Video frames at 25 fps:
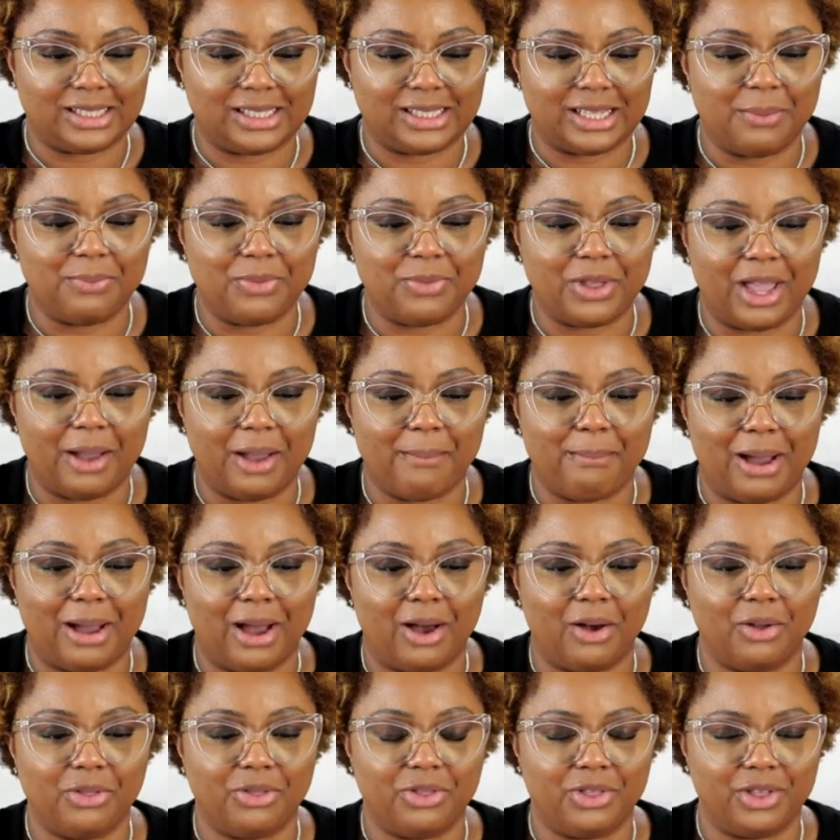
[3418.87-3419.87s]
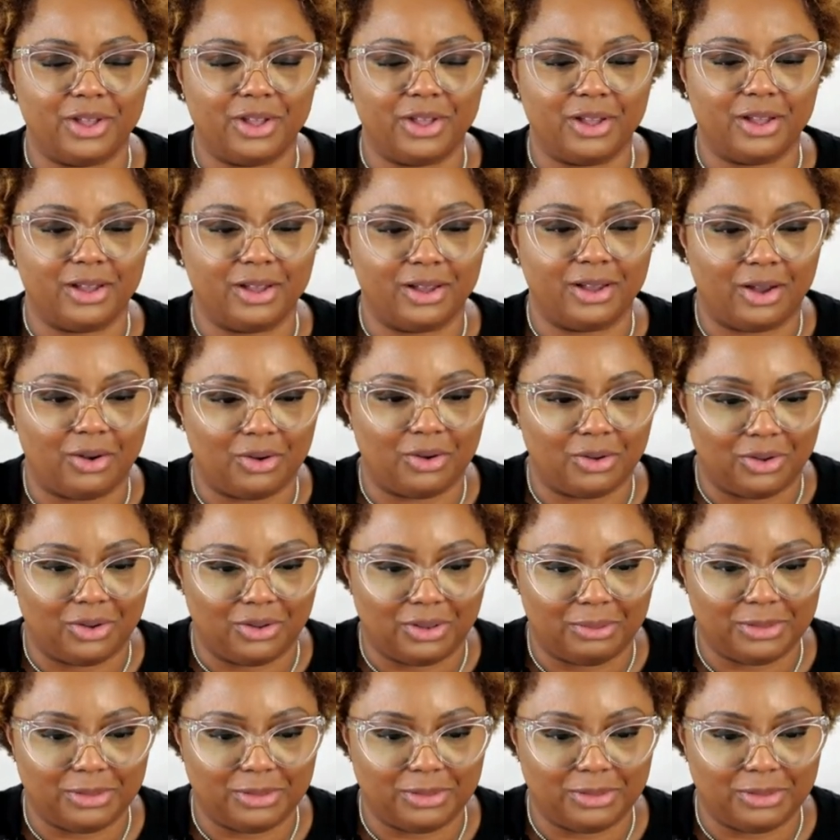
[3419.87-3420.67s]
something about the, hold on,